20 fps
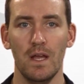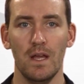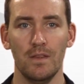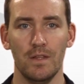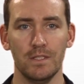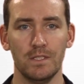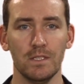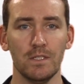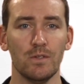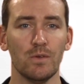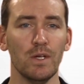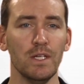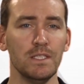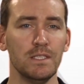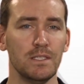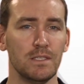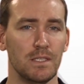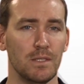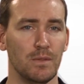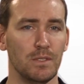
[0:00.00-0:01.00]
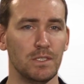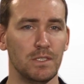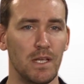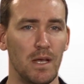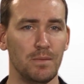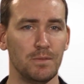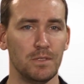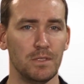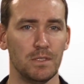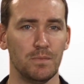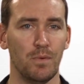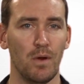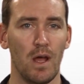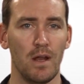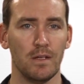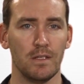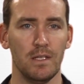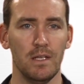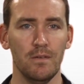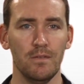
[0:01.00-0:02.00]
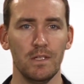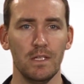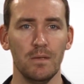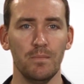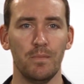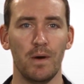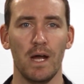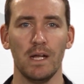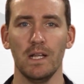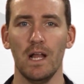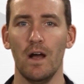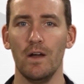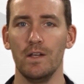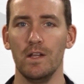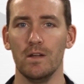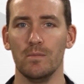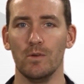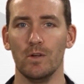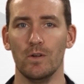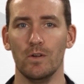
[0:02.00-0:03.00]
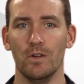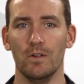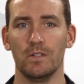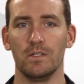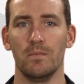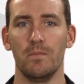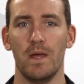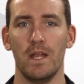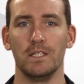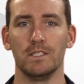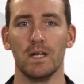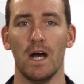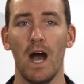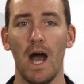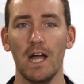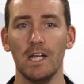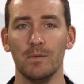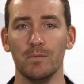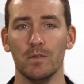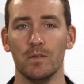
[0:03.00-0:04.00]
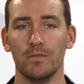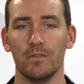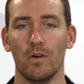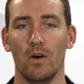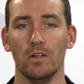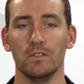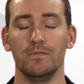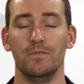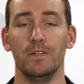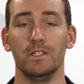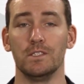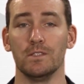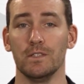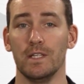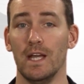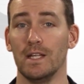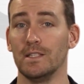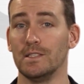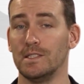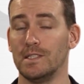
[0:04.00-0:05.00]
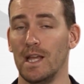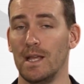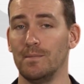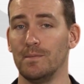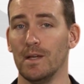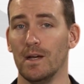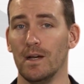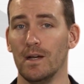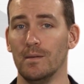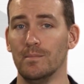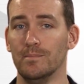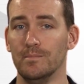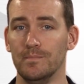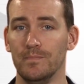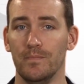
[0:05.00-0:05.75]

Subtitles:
This increases the receptionist's productivity by allowing him or her to manage a high number of calls visually at the same time.